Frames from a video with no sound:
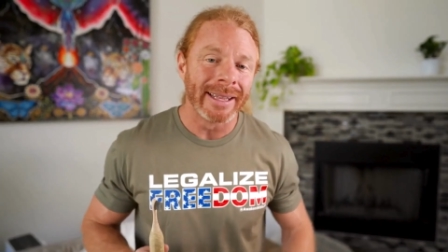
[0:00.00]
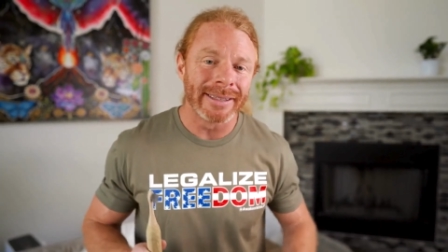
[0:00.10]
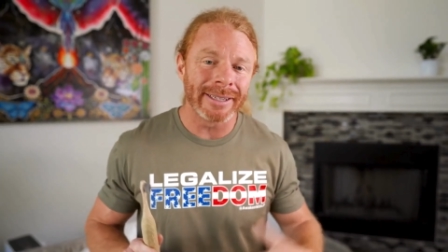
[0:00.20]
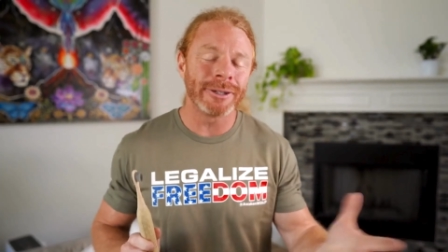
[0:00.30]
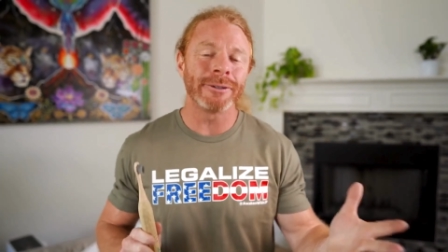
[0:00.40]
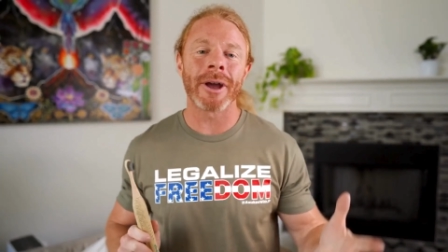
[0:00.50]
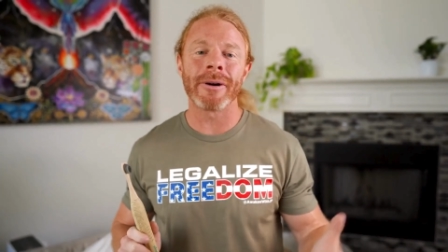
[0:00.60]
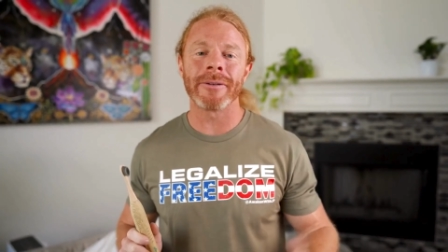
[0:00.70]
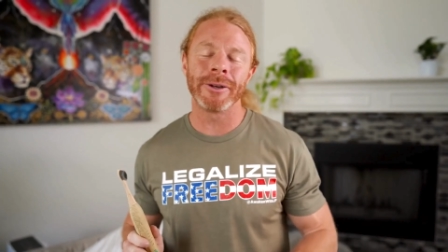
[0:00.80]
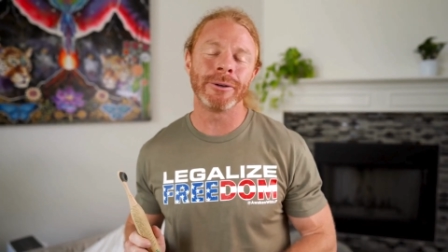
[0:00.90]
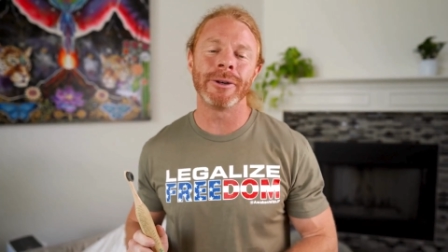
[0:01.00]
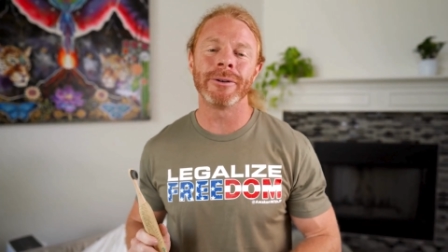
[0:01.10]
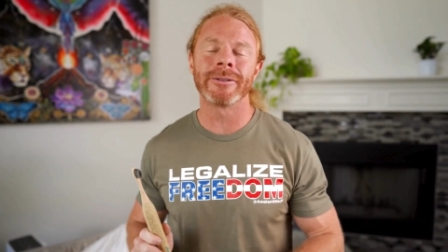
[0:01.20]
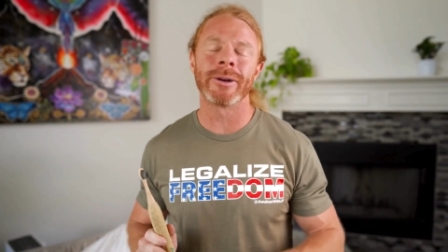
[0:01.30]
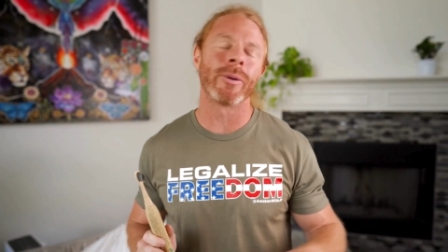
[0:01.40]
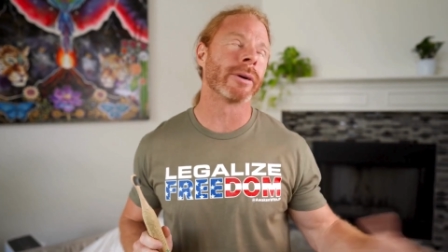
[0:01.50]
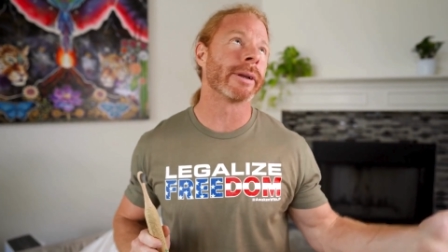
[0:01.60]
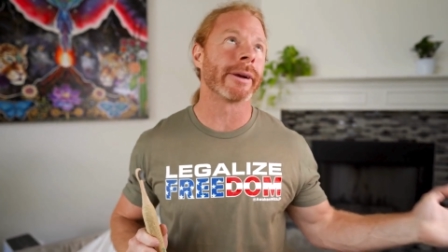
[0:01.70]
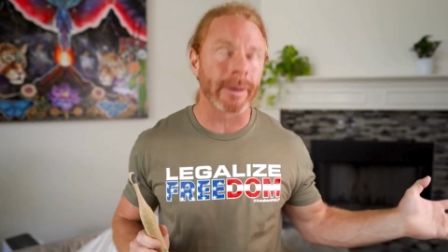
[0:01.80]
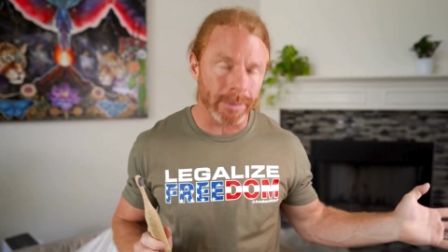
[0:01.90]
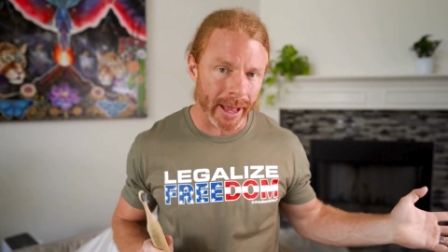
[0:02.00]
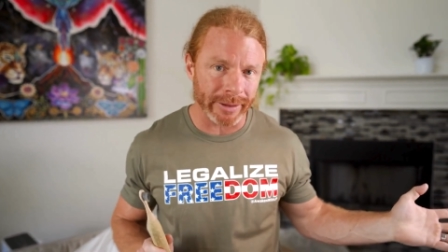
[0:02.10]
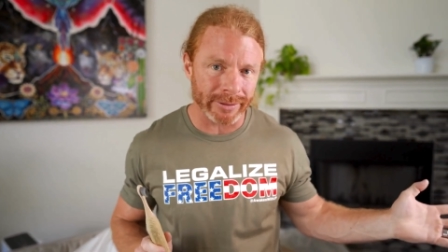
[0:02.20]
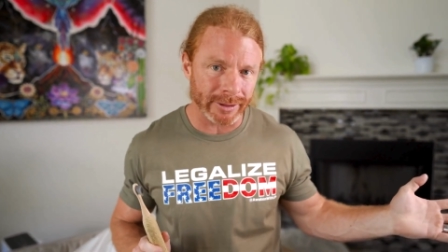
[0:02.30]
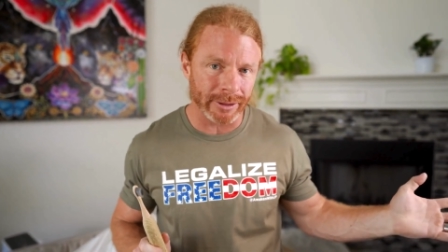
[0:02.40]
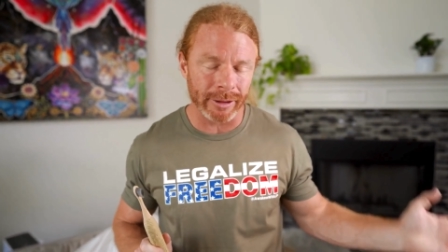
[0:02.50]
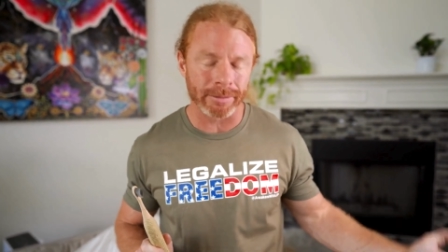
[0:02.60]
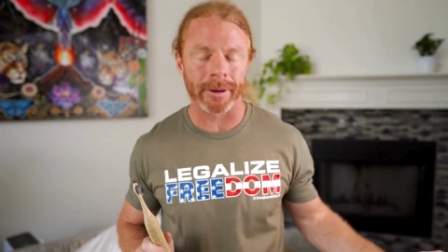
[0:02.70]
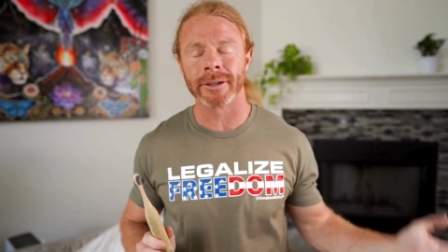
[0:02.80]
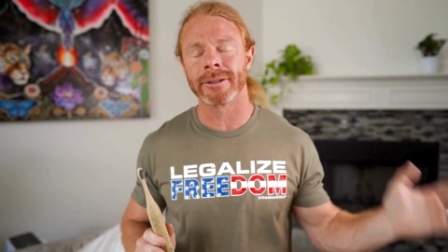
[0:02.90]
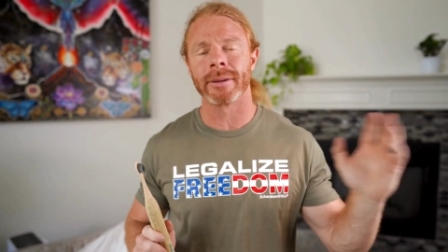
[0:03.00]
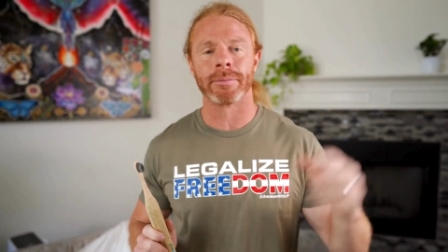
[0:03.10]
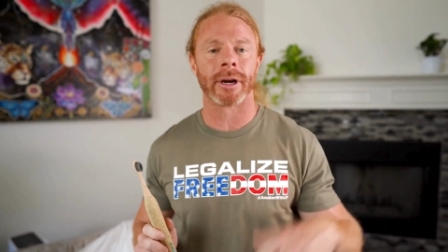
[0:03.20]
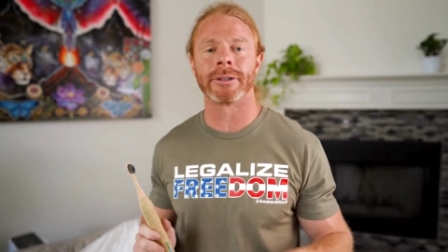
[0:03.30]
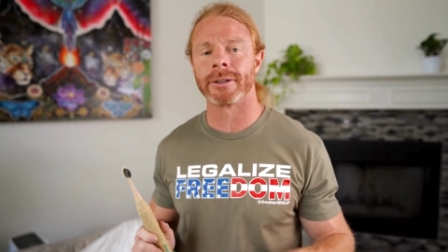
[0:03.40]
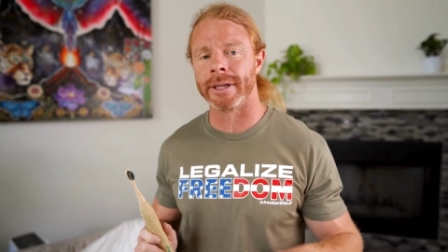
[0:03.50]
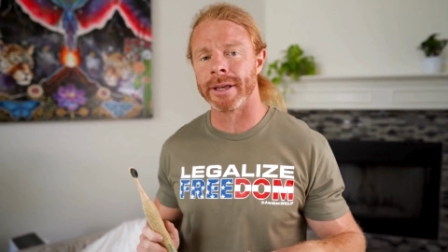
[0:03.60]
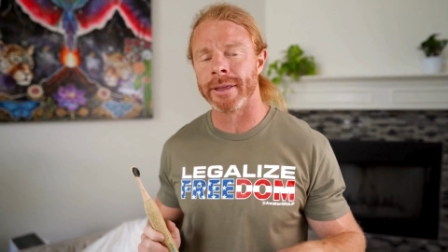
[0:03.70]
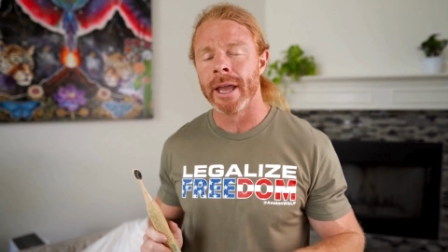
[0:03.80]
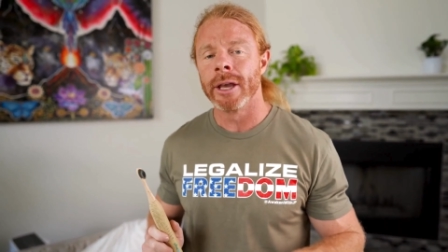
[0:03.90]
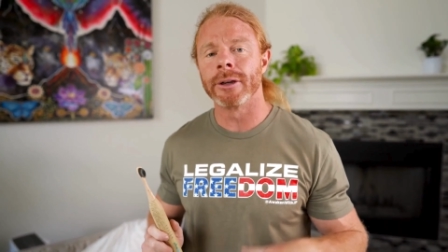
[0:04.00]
Did you know if you use an ordinary plastic toothbrush to brush your teeth,